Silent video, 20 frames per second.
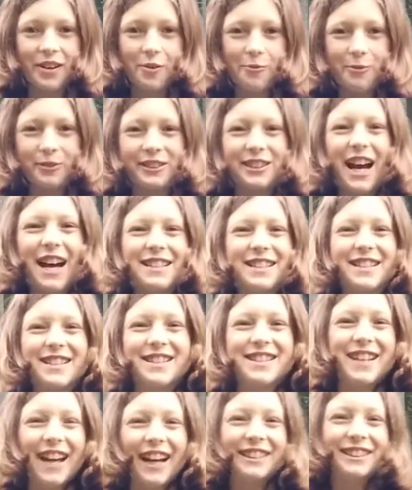which has a
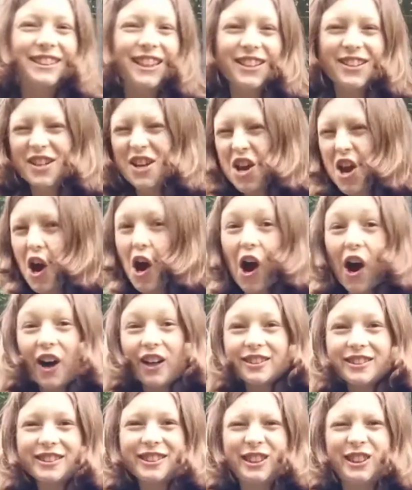section
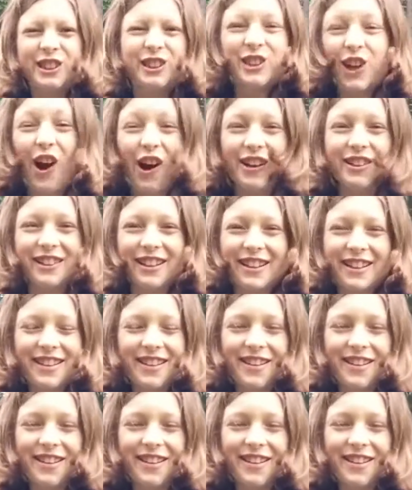on chocolate.